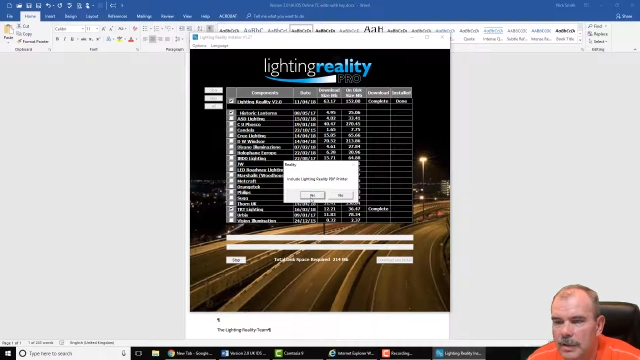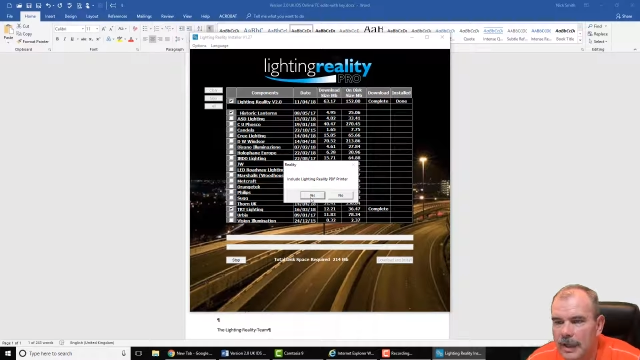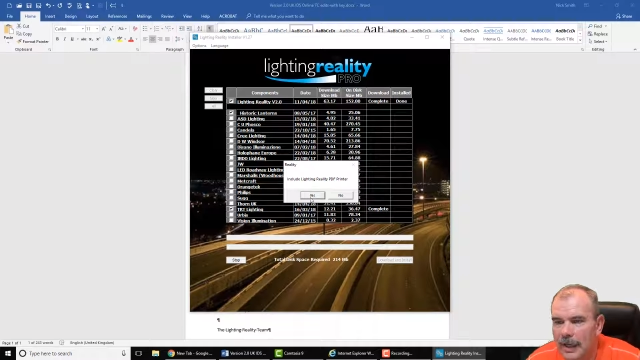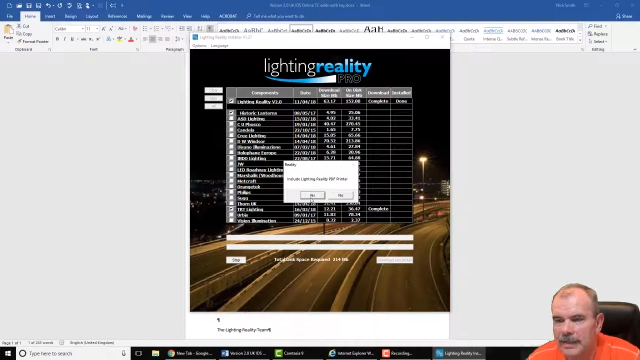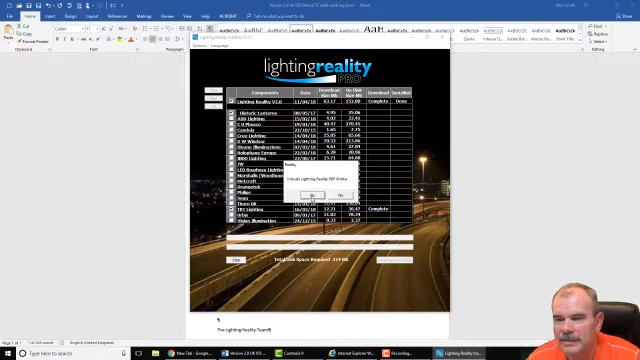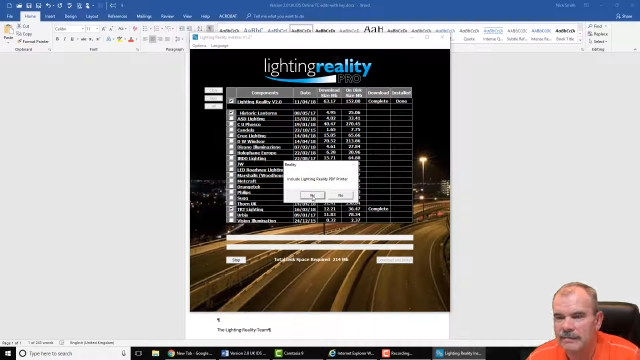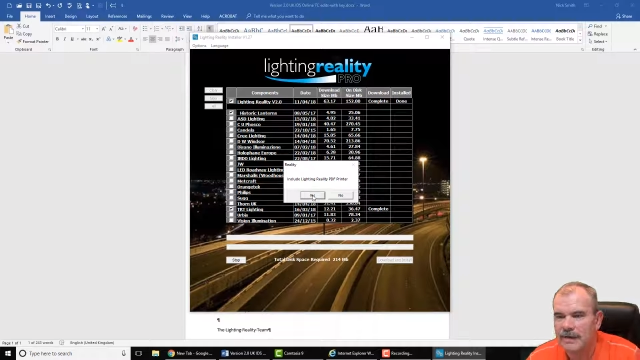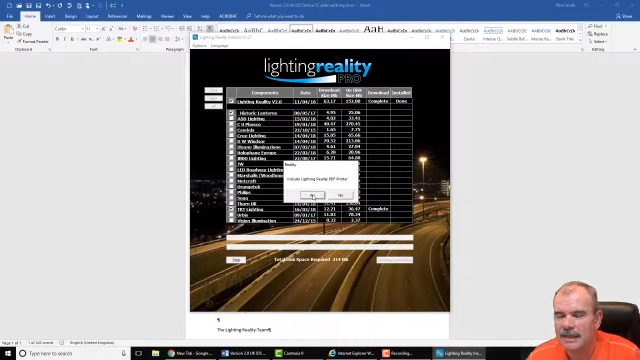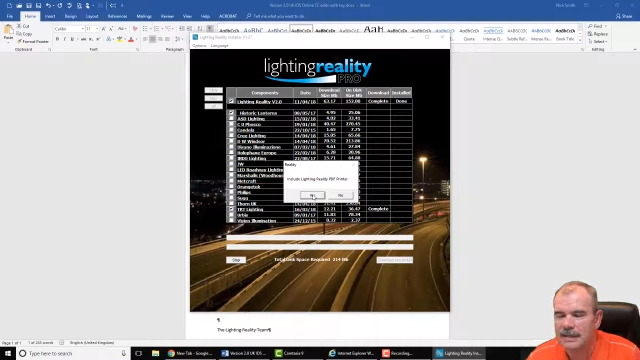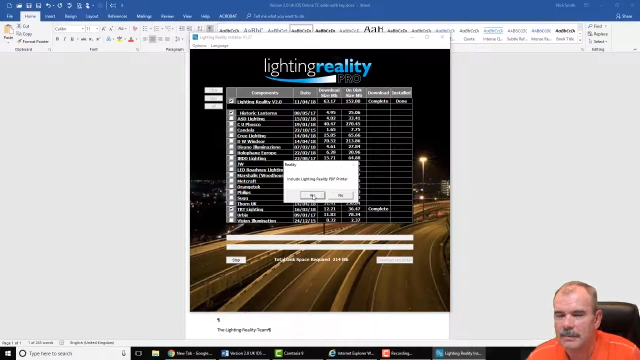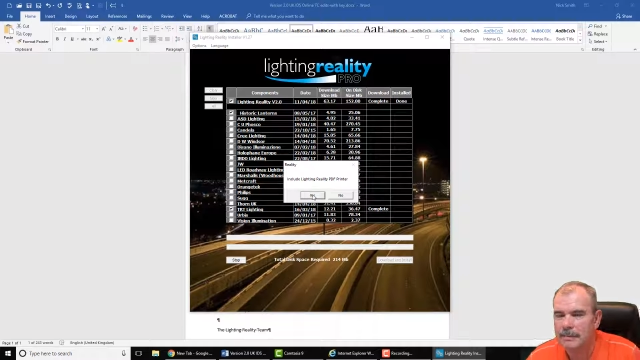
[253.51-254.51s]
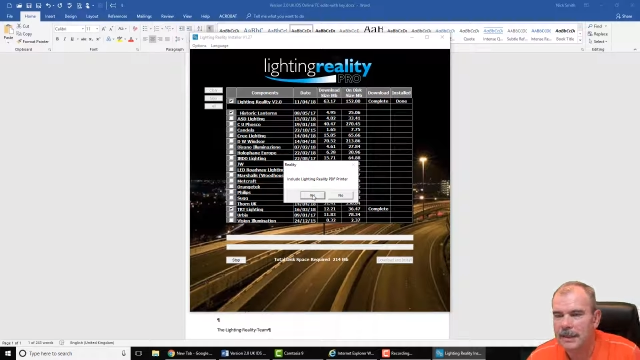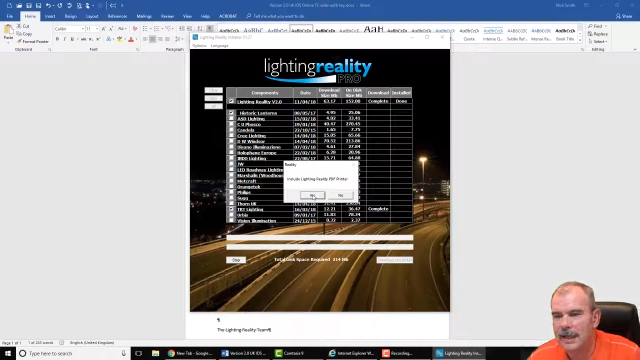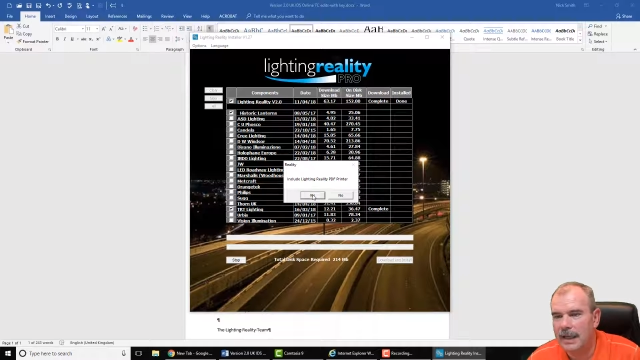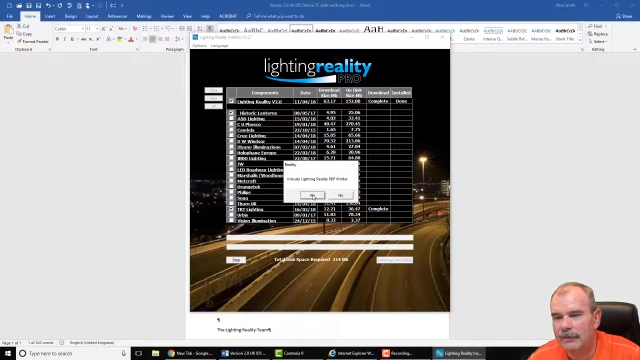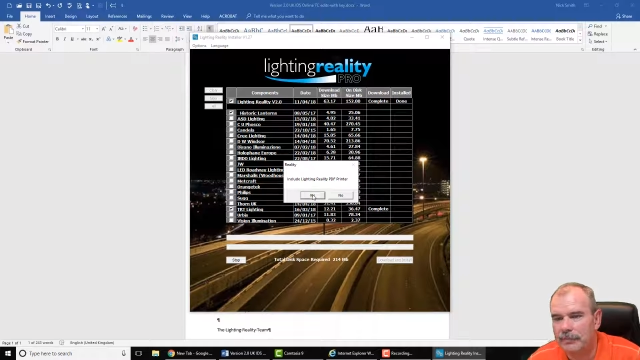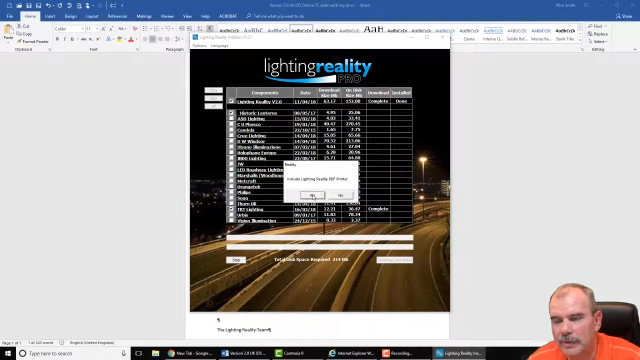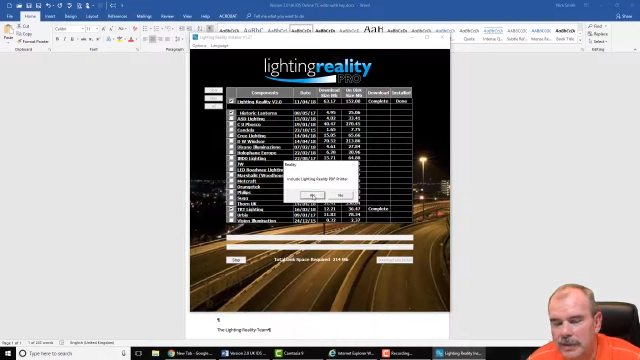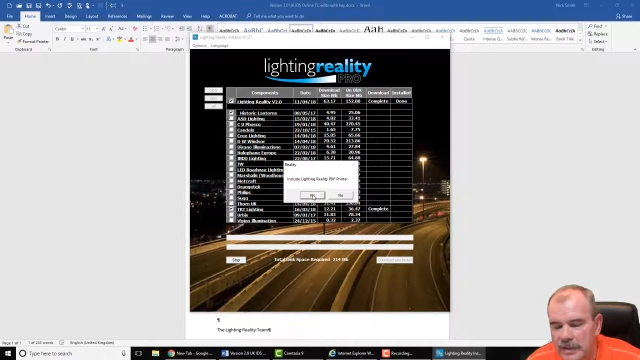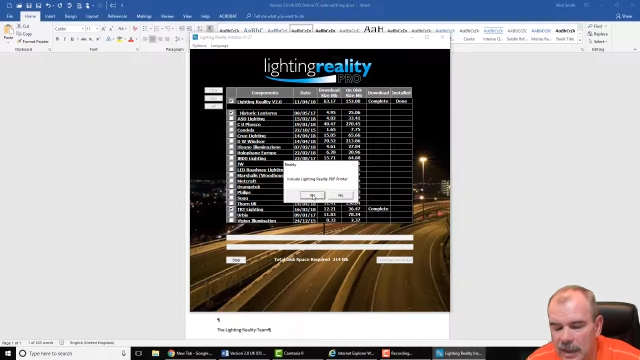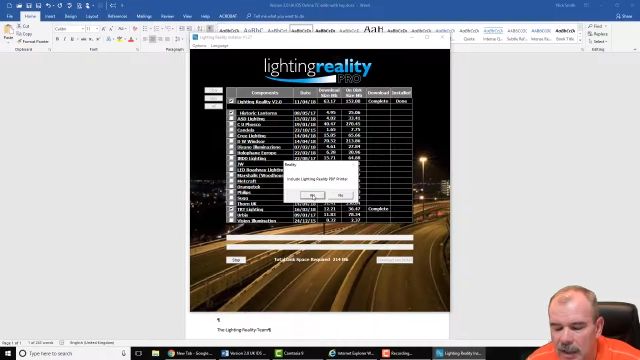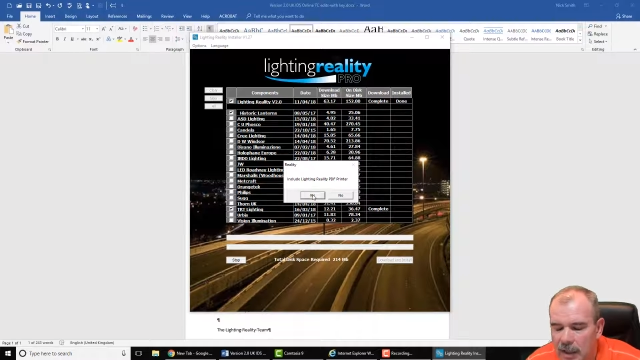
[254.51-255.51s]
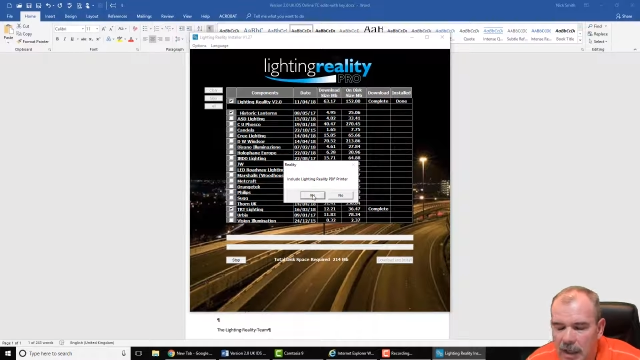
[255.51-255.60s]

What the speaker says: the Lighting Reality PDF printer.